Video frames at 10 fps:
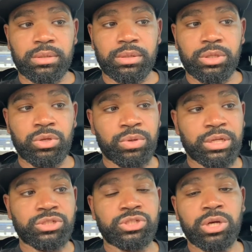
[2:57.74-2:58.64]
you
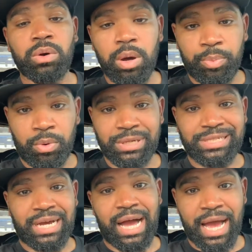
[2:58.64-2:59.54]
can show up on
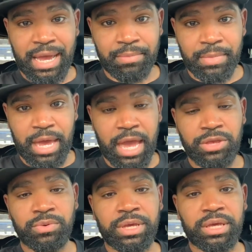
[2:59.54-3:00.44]
time and
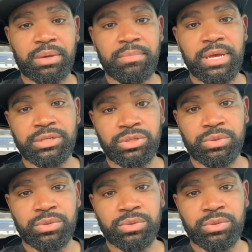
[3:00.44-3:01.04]
you can commit to a